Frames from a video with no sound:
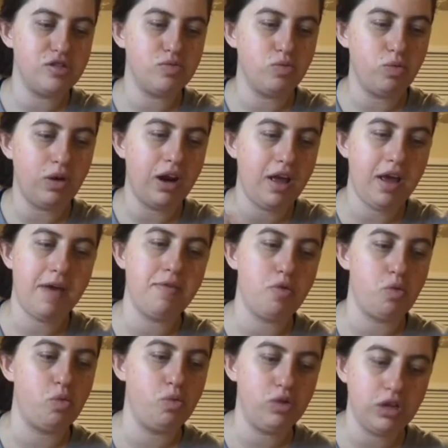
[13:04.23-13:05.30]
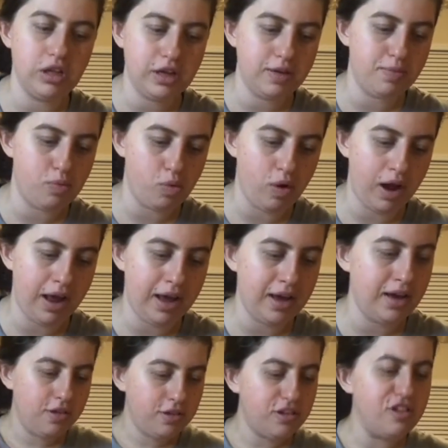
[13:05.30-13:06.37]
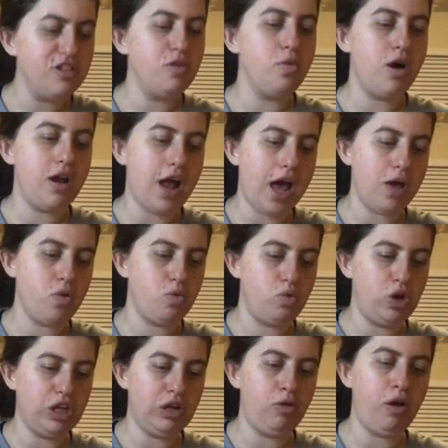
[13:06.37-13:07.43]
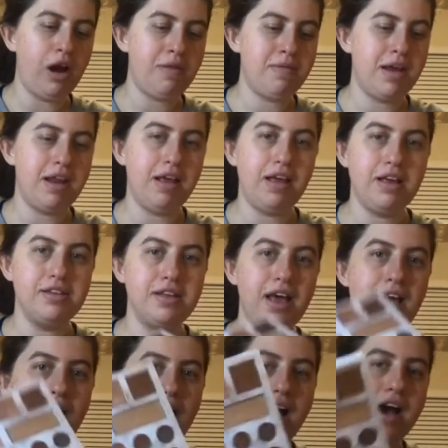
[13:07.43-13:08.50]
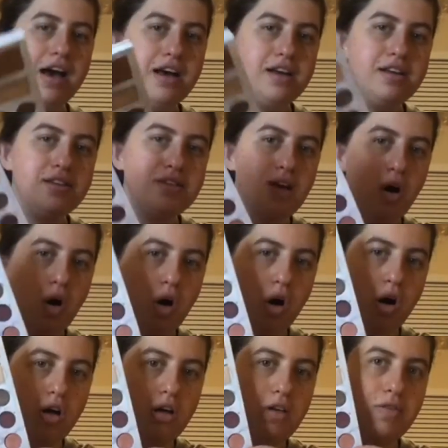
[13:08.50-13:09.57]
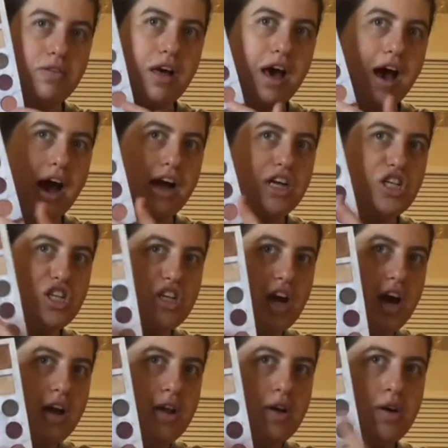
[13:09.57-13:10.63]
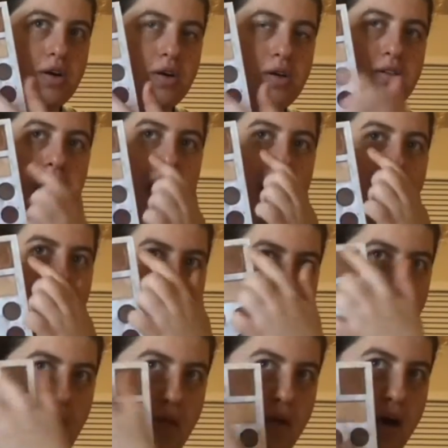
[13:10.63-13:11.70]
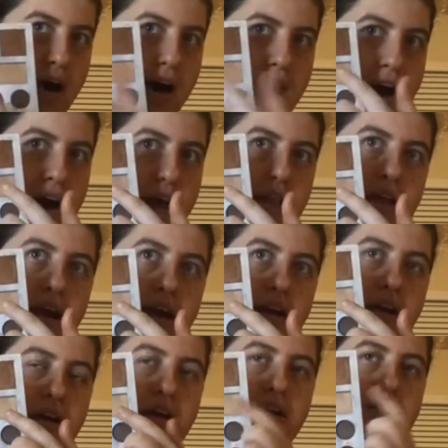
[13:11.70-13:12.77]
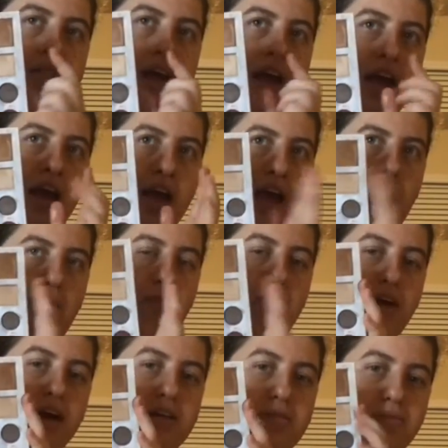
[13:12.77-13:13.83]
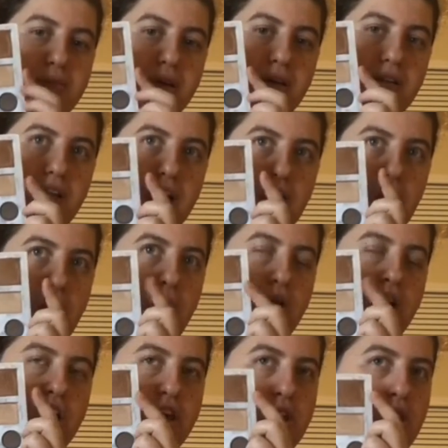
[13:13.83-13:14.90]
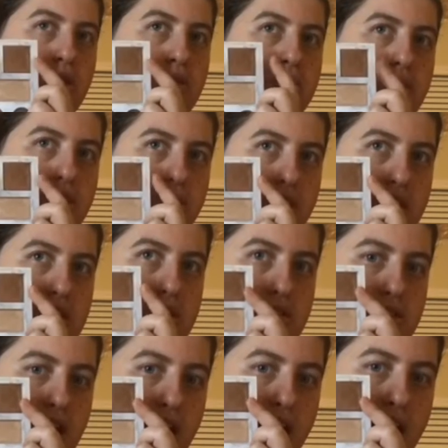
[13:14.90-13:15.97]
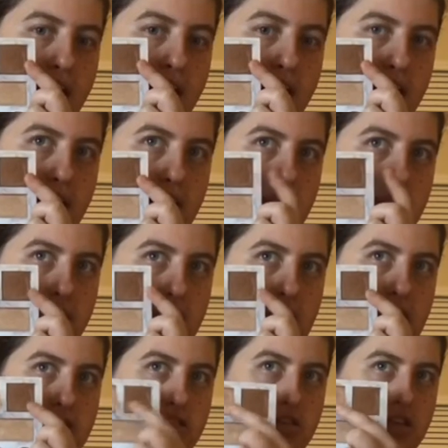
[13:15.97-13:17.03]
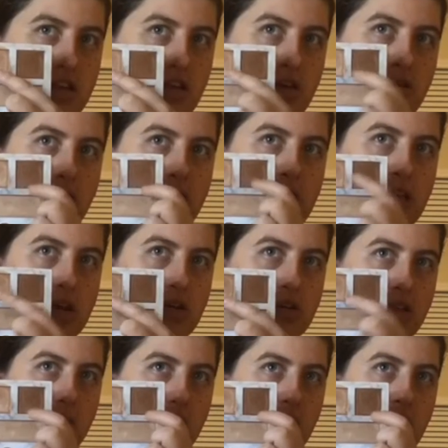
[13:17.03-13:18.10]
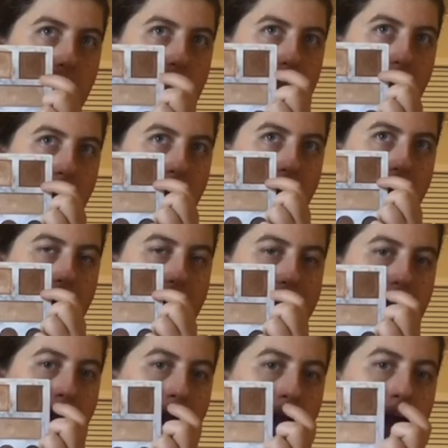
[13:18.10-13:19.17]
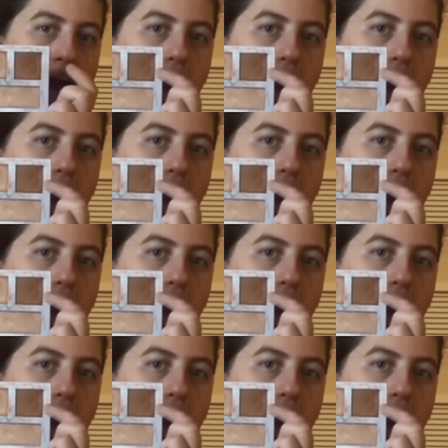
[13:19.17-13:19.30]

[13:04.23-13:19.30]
and just want to have a really good brand, this is the one I really recommend it because it has all of the eyeshadows and all the highlighters. If you guys feel like you want to use this side, like these two, you can use those as